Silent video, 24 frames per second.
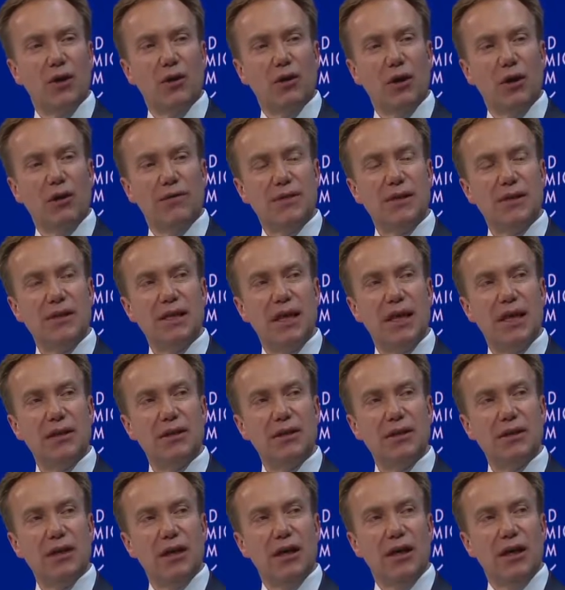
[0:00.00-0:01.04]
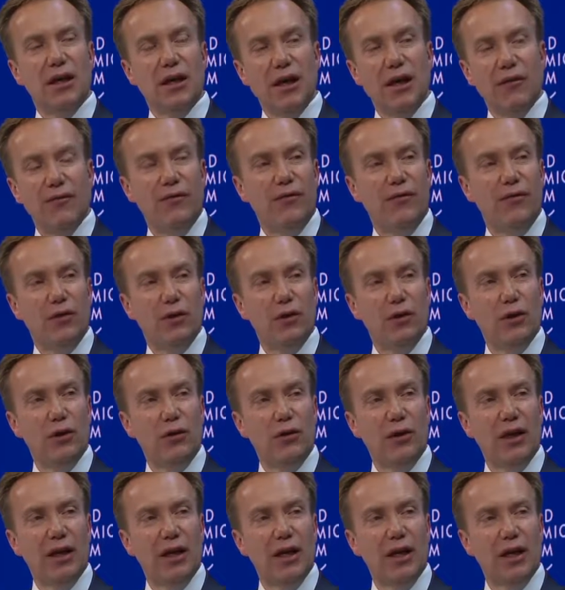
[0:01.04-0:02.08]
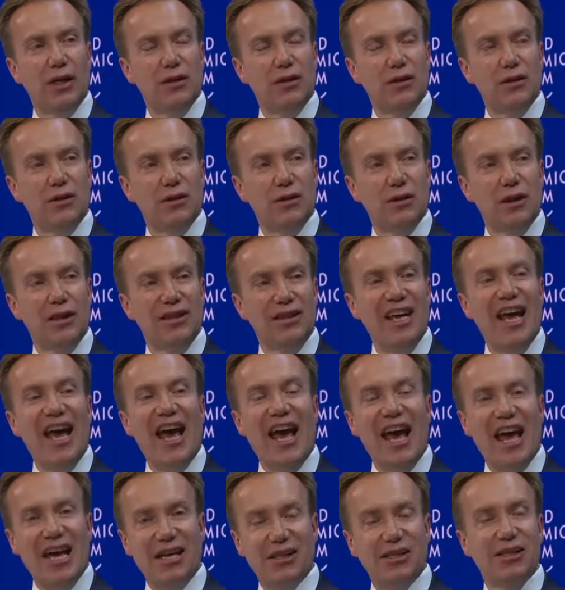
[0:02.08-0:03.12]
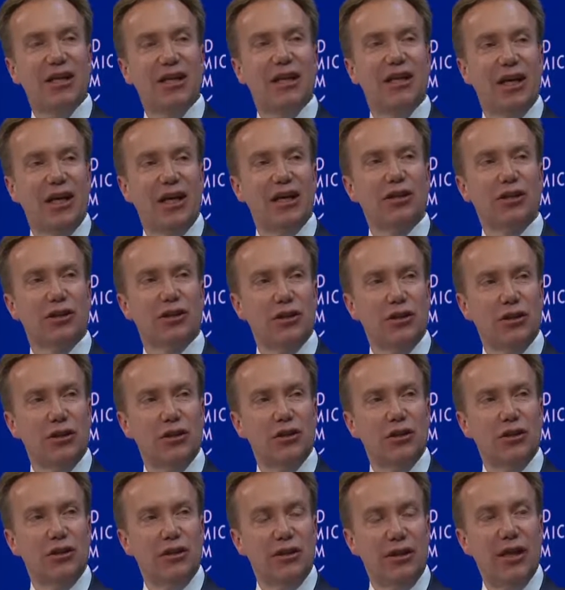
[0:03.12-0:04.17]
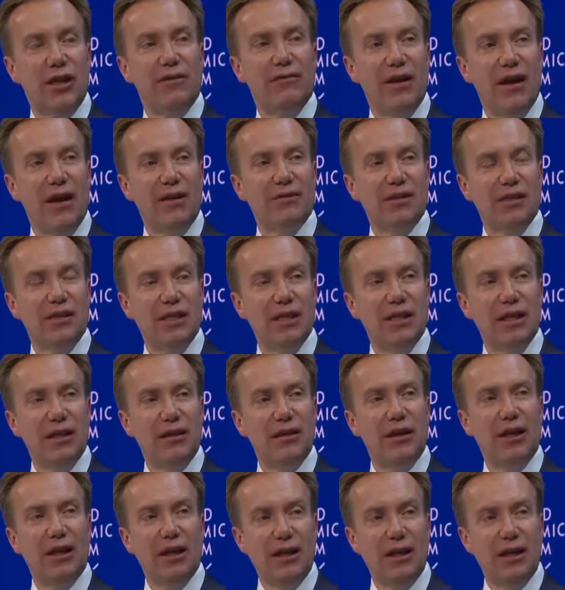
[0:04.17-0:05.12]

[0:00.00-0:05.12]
Gulf states. If you look at the escalation that we have seen